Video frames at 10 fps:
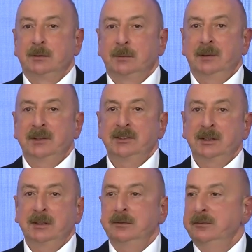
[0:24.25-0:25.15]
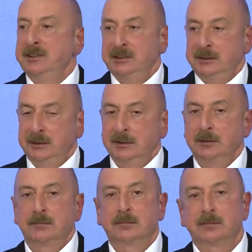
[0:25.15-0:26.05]
when they visited
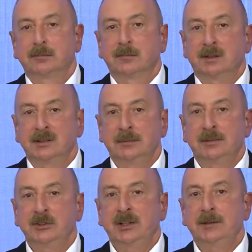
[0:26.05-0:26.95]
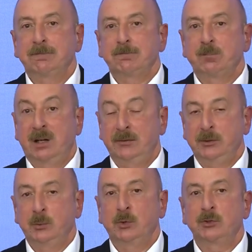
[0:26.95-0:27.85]
Azerbaijan
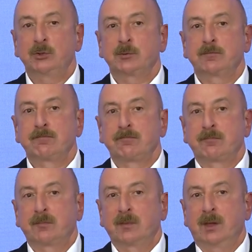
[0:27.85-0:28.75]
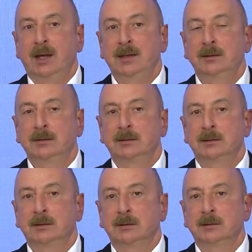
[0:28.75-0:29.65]
afterwards, I
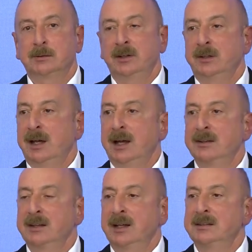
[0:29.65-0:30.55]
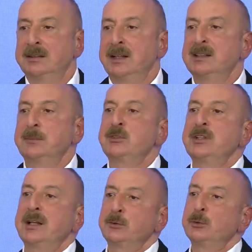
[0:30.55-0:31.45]
realized that they
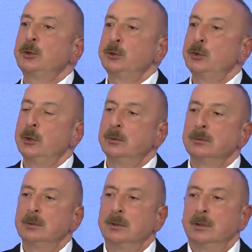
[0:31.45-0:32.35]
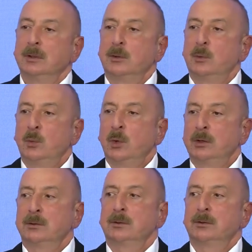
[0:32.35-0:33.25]
themselves do not know
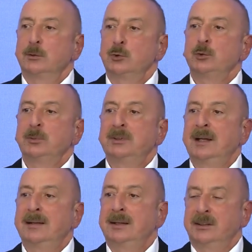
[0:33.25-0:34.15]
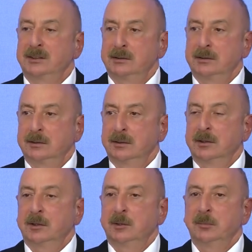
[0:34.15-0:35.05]
what should be done next,
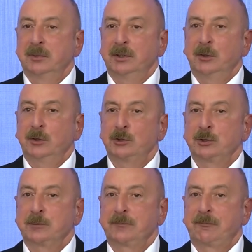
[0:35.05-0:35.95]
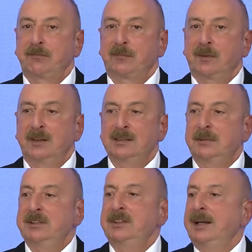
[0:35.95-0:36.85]
because
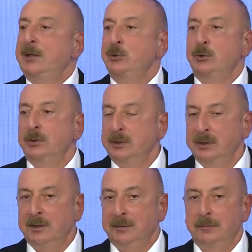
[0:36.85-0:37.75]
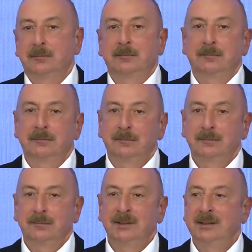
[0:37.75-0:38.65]
Azerbaijan actually
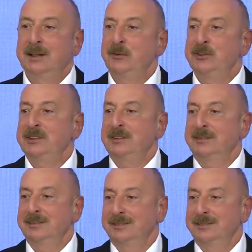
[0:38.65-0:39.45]
did everything